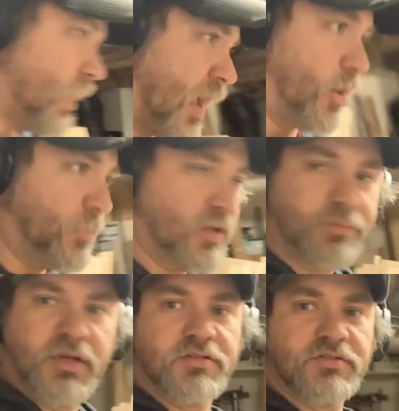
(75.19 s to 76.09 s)
how many
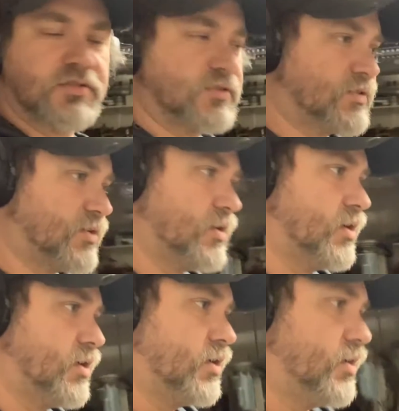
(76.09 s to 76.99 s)
pieces
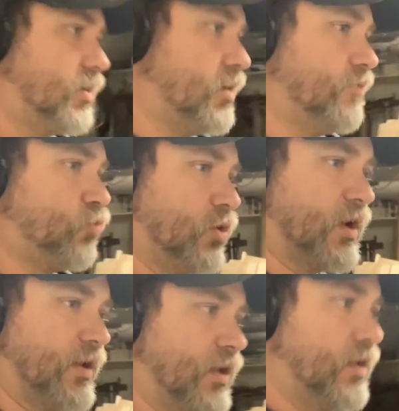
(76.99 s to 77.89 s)
of wood I
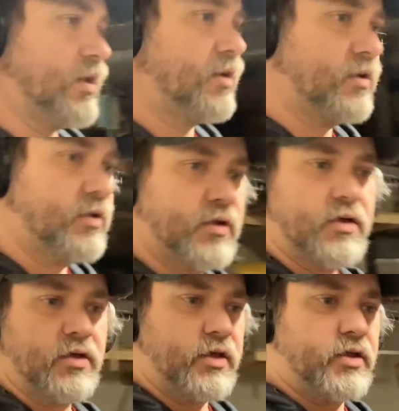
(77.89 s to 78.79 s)
need,
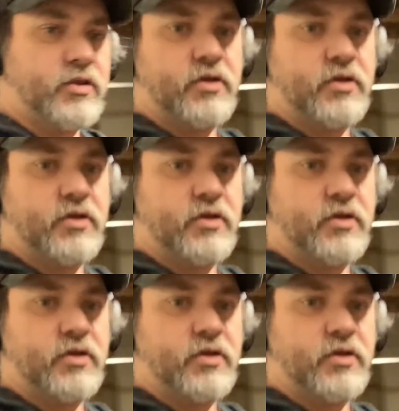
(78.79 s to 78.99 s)
and